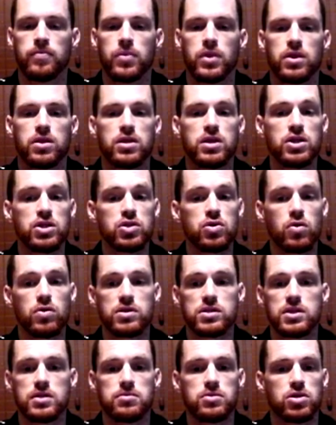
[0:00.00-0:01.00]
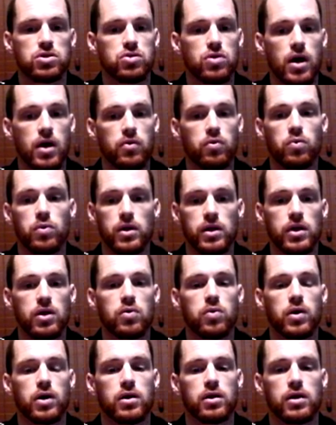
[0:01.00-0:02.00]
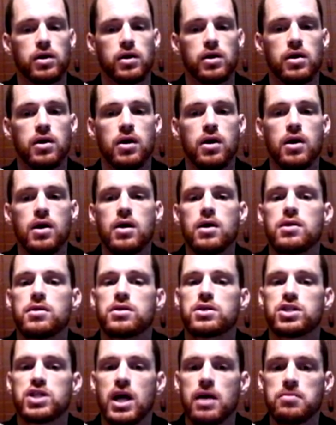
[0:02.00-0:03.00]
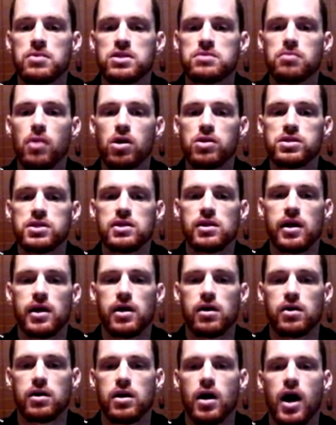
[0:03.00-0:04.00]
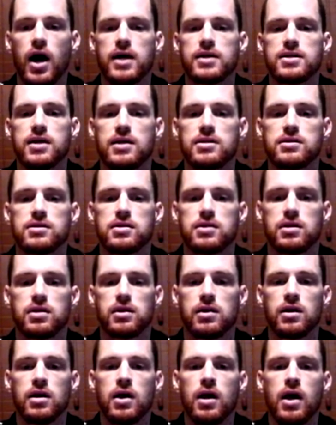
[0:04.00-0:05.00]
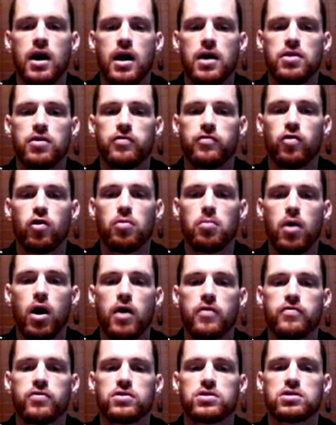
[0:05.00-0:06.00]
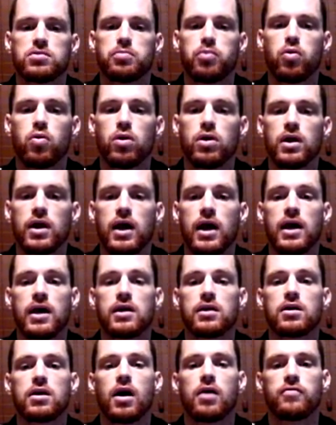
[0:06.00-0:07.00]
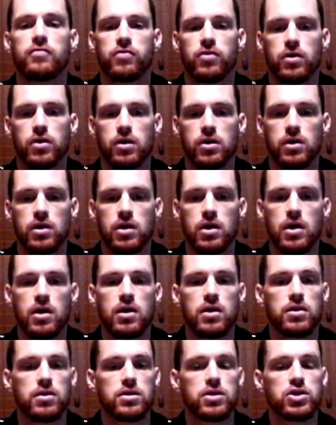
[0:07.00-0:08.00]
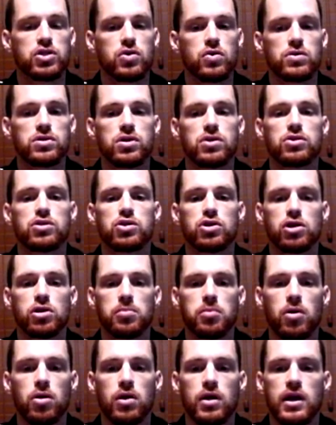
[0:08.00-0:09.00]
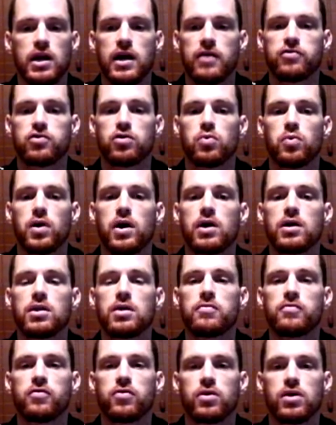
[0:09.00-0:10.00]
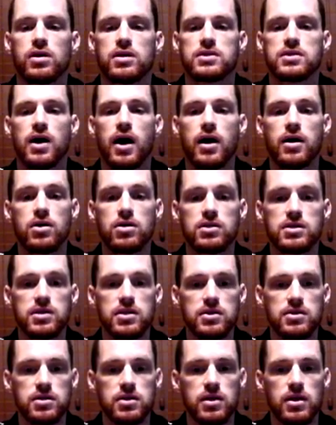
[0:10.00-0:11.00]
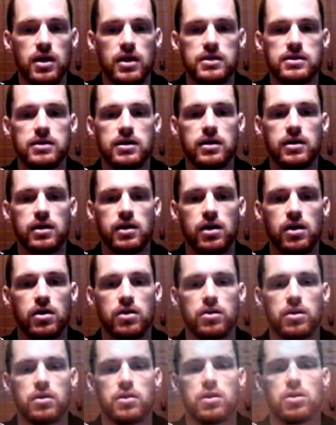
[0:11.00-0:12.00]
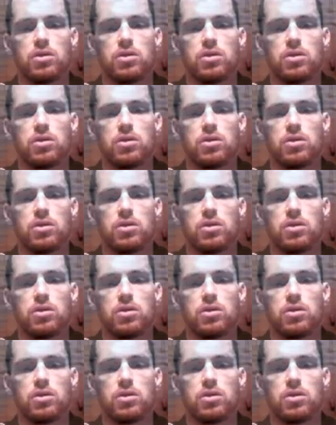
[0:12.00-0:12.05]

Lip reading: These shorts seem to dry really quickly. The chamois is multi-layered and high density, and the foam offers support and comfort. These shorts are durable, and after wearing them for an entire season, it's clear that they're